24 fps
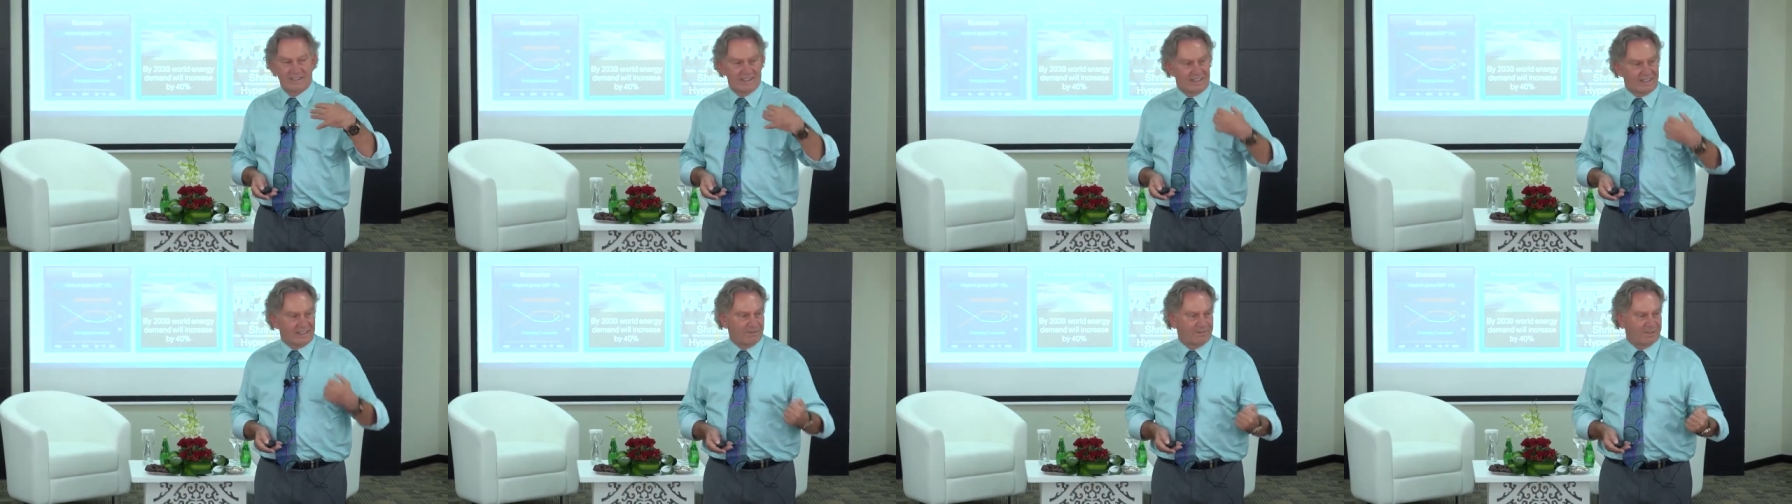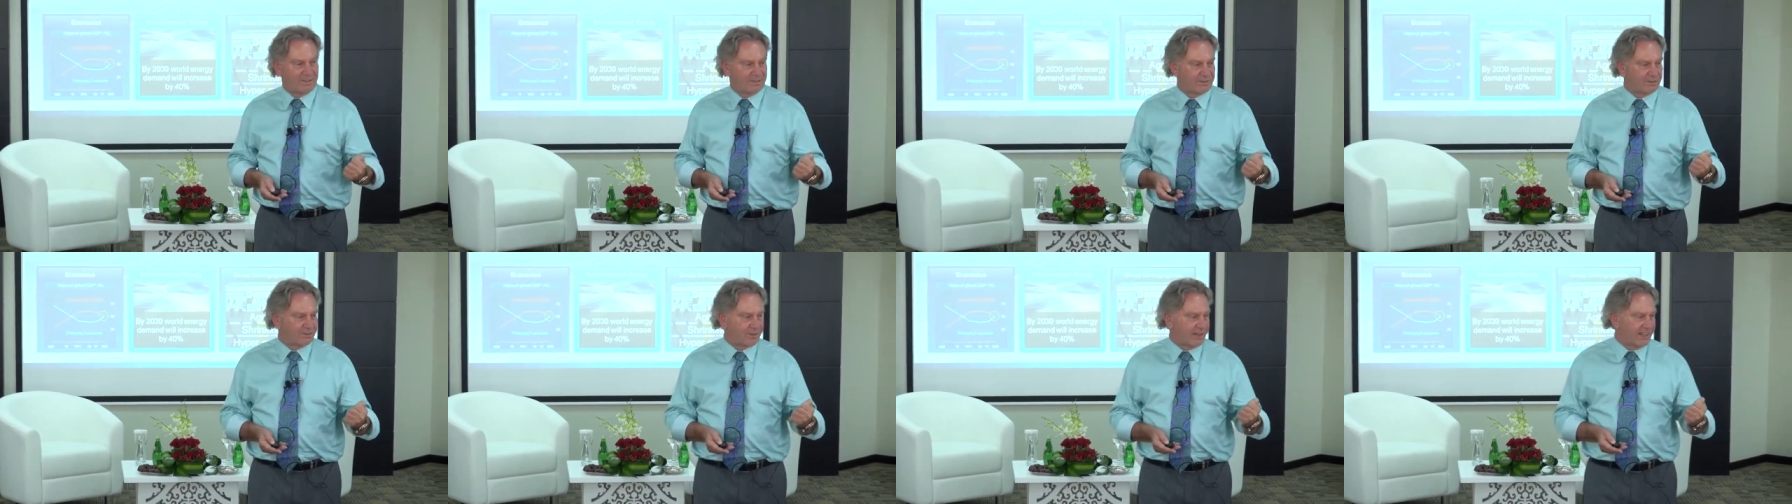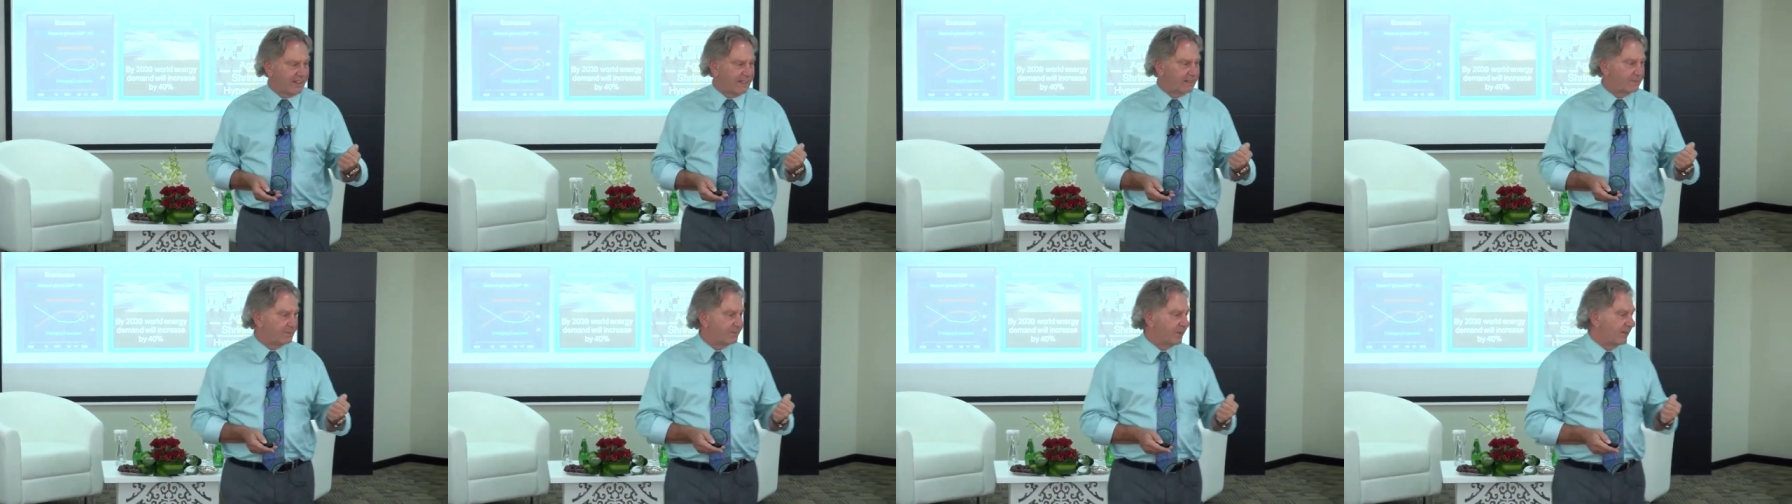and with
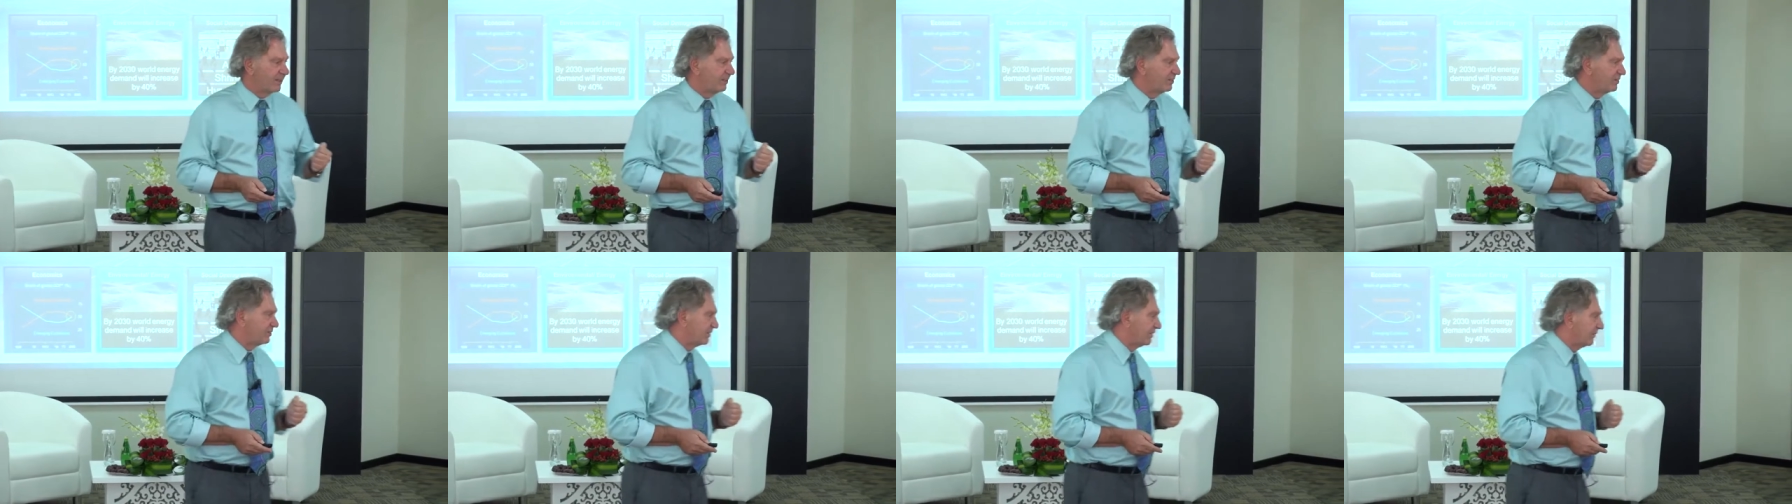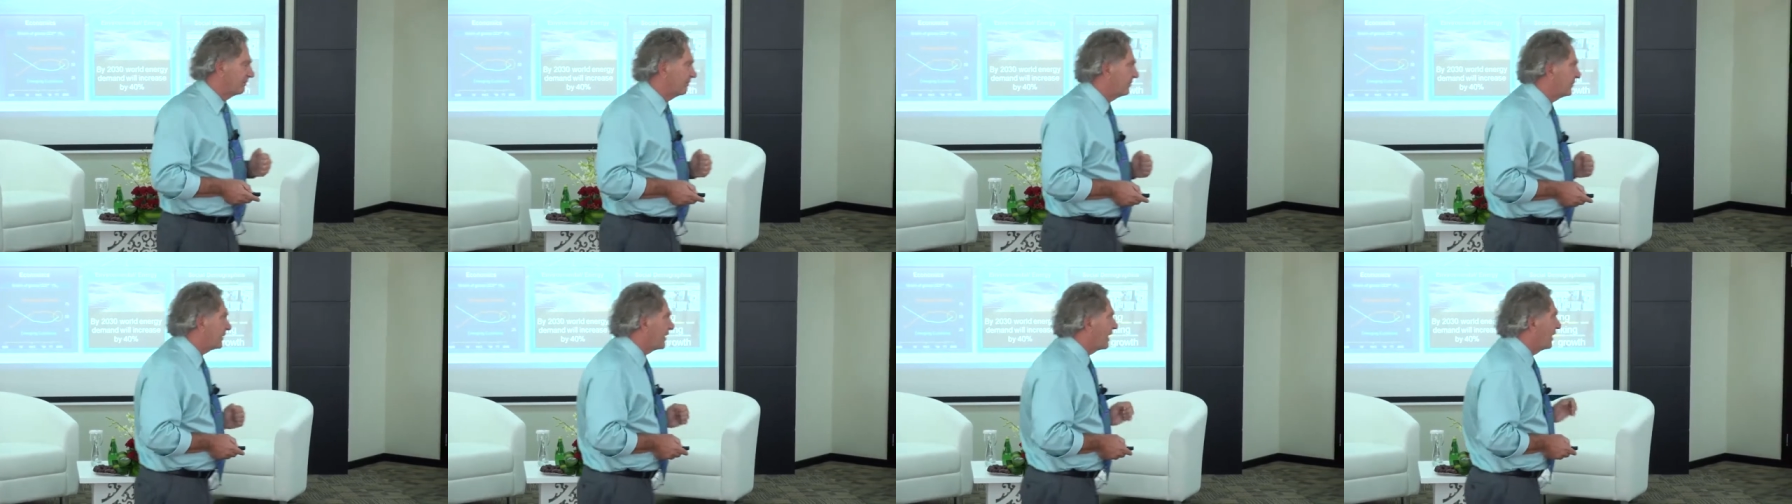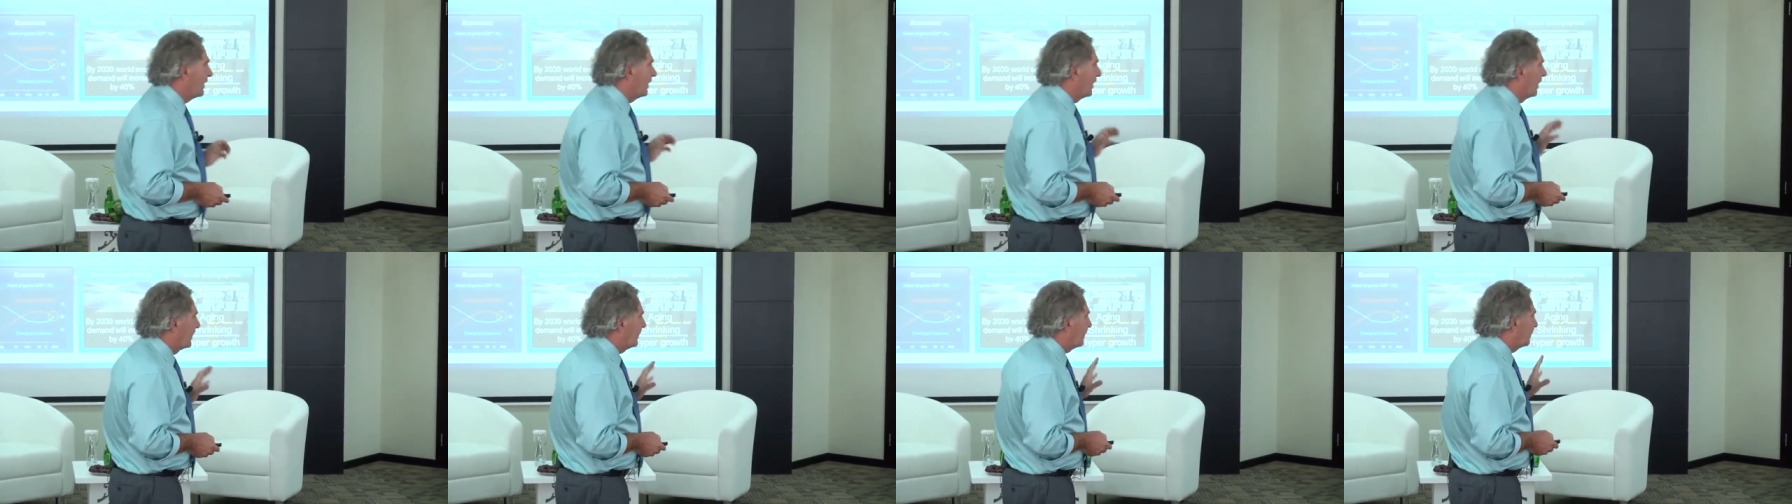greater passion.
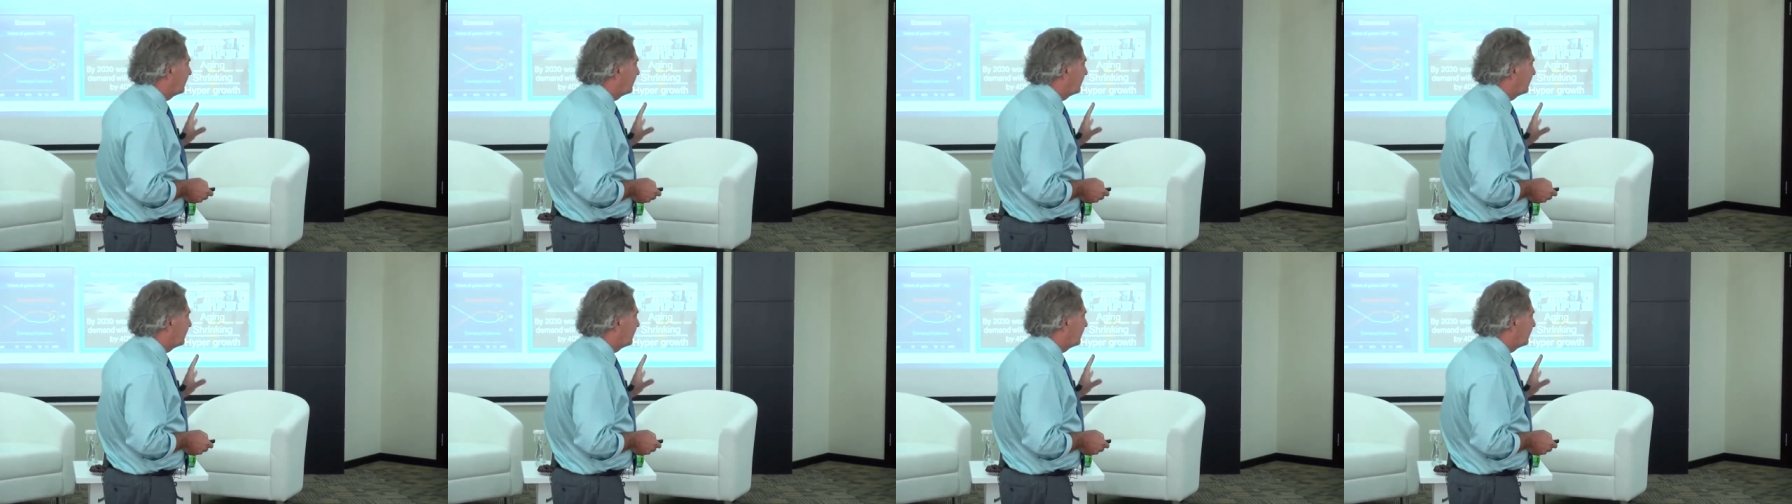And